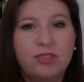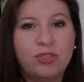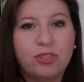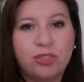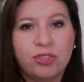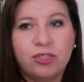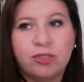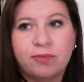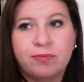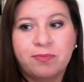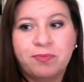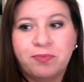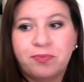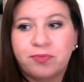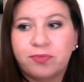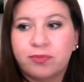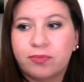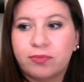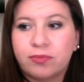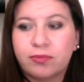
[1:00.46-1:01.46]
you're
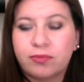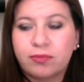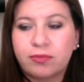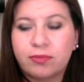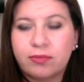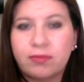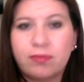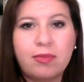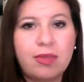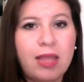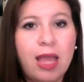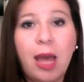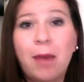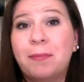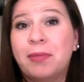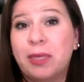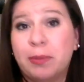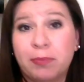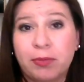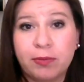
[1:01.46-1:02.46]

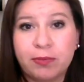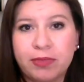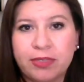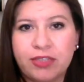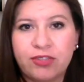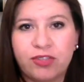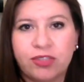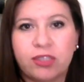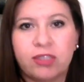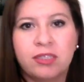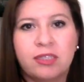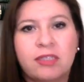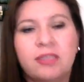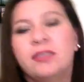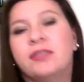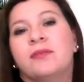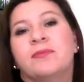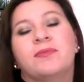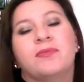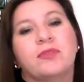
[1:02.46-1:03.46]
a people pleaser.
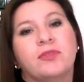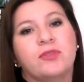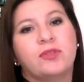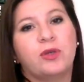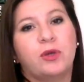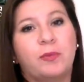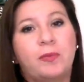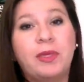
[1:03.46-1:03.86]
So a